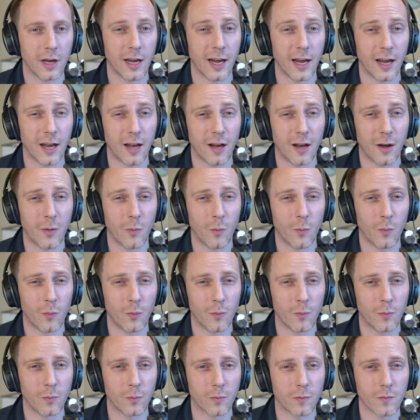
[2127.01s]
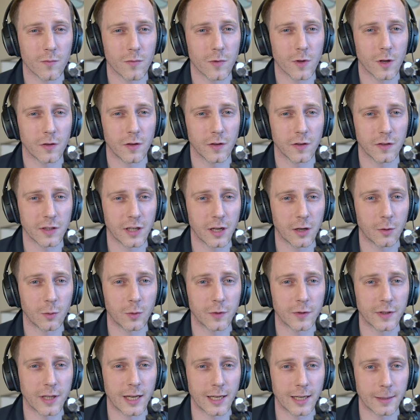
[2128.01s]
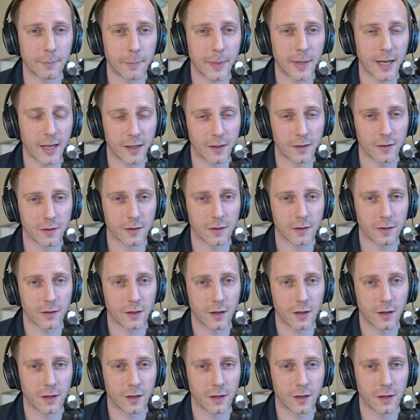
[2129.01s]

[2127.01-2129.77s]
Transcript: um the skills Olympics